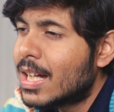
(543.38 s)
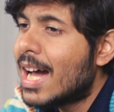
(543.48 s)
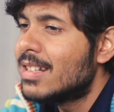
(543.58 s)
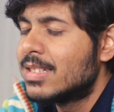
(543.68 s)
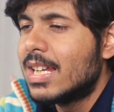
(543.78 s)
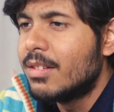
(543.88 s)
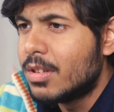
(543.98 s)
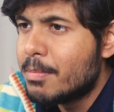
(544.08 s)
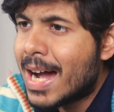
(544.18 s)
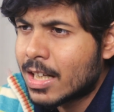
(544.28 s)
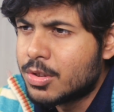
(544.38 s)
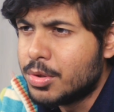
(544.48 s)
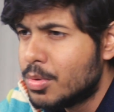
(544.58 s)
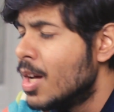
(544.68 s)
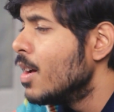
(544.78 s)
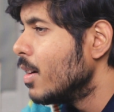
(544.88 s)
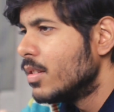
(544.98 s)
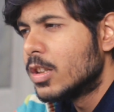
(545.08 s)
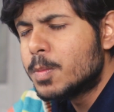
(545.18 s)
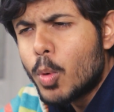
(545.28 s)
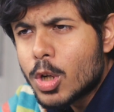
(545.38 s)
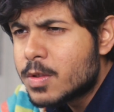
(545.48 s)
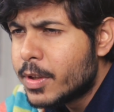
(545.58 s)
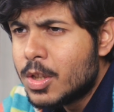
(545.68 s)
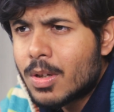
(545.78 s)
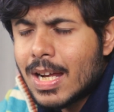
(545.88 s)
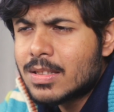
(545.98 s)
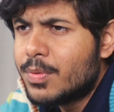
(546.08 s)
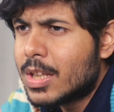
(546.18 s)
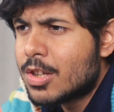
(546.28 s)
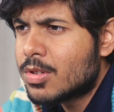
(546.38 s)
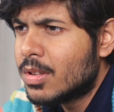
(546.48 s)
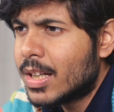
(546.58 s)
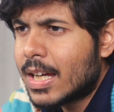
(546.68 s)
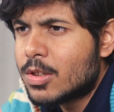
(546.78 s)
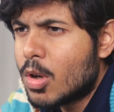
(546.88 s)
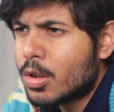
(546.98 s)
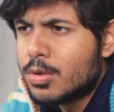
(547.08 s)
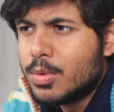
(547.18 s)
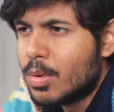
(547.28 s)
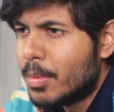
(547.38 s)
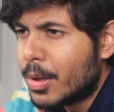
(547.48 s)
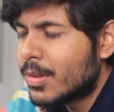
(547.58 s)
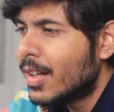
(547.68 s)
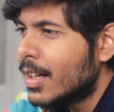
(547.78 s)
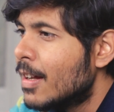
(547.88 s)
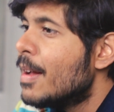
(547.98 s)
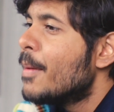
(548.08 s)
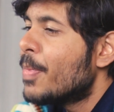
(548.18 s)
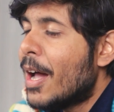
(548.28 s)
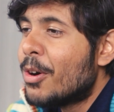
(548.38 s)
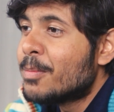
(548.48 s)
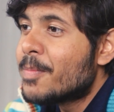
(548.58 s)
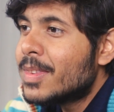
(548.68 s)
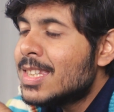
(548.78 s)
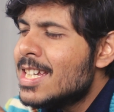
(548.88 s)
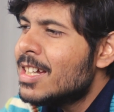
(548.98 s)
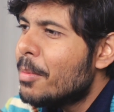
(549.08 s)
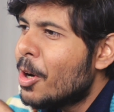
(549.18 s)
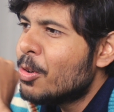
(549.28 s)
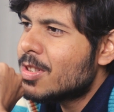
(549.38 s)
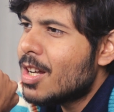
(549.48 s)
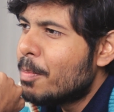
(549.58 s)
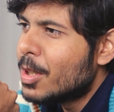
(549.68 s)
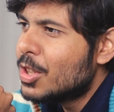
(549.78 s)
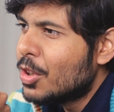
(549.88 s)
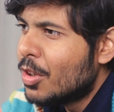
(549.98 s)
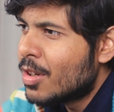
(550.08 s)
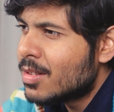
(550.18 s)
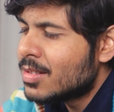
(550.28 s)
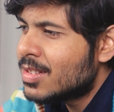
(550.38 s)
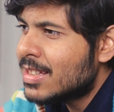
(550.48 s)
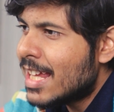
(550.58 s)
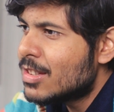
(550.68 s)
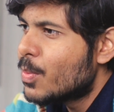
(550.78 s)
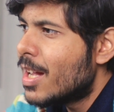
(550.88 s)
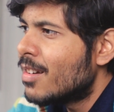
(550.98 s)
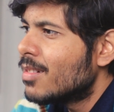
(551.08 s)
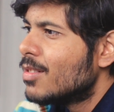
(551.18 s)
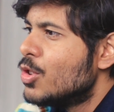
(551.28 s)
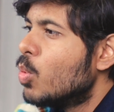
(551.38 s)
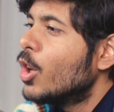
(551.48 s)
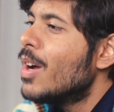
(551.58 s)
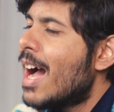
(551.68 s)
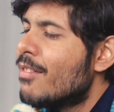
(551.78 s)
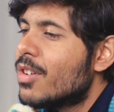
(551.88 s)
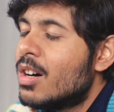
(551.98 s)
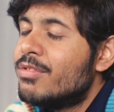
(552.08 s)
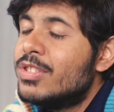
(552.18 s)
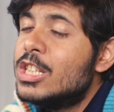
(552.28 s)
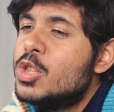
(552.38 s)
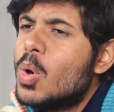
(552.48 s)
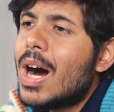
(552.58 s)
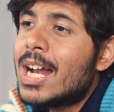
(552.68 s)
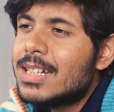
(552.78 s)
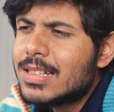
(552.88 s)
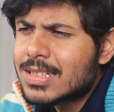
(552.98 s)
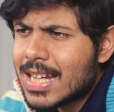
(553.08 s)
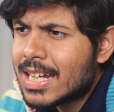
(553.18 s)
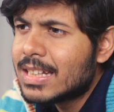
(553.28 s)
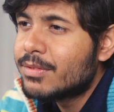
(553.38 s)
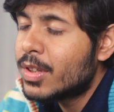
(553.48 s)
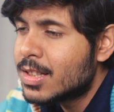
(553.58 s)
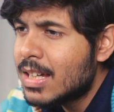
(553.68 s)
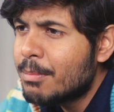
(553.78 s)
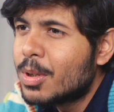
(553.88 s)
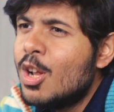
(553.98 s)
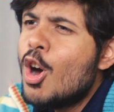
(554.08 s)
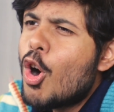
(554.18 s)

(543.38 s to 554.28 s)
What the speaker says: the car is delivered back to you. The sports video classification that I talked to you about, right? Now, think about a particular sense where you want to have a video understanding. For example,